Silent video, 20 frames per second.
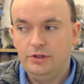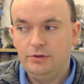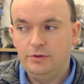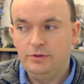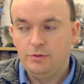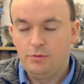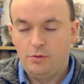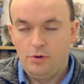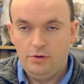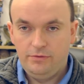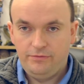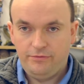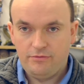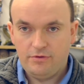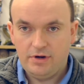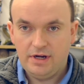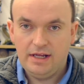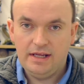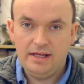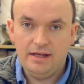You're all
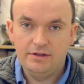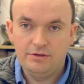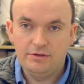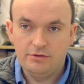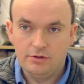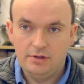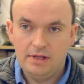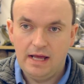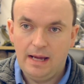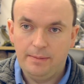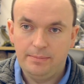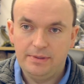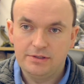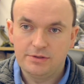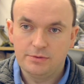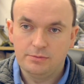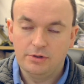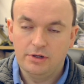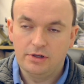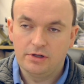free and you're all happy
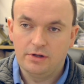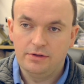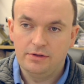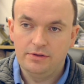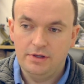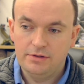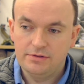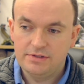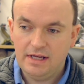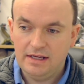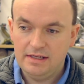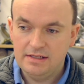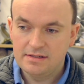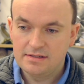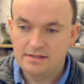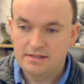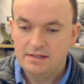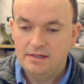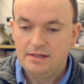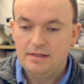to work on those
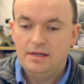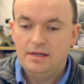dates.